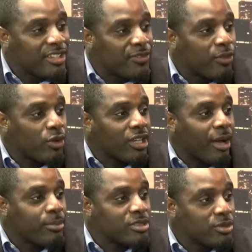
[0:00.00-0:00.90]
for an
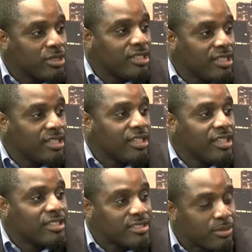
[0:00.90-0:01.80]
opportunity
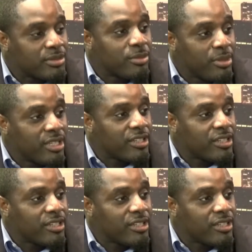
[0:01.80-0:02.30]
to be here.